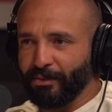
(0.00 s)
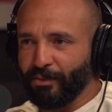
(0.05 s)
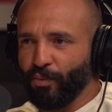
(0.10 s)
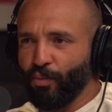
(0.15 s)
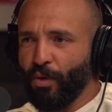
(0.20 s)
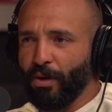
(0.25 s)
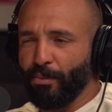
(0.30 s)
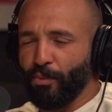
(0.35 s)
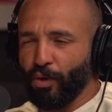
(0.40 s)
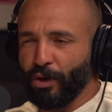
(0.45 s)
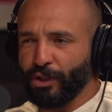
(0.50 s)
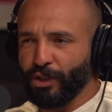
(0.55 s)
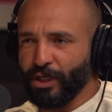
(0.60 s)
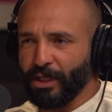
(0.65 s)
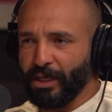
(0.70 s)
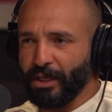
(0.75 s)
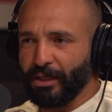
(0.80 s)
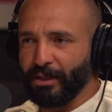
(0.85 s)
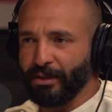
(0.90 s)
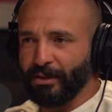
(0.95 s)
One more
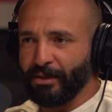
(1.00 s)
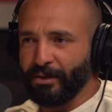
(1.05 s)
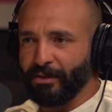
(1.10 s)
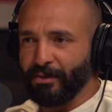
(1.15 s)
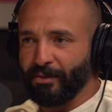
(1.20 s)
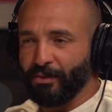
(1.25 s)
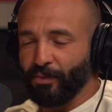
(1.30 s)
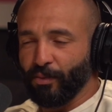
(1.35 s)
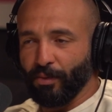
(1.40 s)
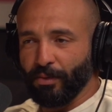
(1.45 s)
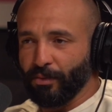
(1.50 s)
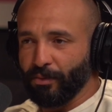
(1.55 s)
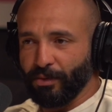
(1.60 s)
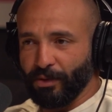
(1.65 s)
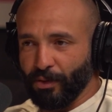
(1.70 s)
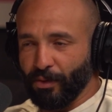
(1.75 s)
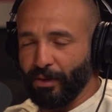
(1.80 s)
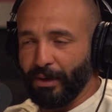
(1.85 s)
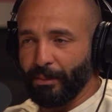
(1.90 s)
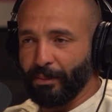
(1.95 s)
chicken.
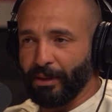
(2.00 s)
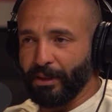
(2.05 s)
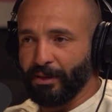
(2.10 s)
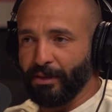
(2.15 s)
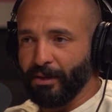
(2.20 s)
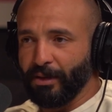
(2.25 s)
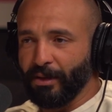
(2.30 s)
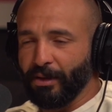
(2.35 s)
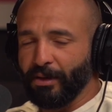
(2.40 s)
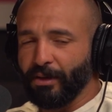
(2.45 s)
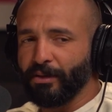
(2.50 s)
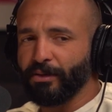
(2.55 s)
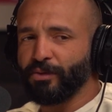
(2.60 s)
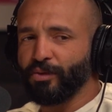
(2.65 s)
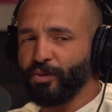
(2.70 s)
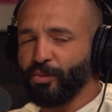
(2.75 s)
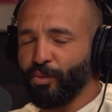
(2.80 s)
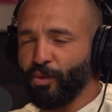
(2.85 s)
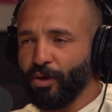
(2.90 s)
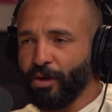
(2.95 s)
You know what I mean?
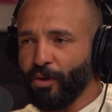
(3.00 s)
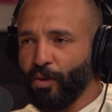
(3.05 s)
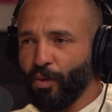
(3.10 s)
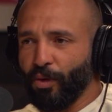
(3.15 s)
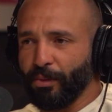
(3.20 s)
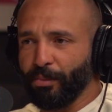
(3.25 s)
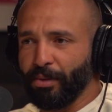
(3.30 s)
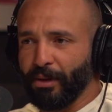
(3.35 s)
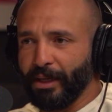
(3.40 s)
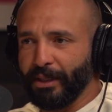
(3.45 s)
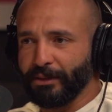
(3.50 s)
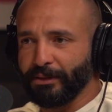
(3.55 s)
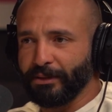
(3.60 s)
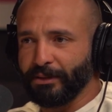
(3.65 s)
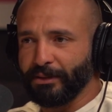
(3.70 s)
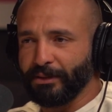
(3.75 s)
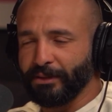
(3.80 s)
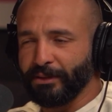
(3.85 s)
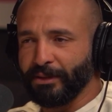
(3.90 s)
2 more corn plants.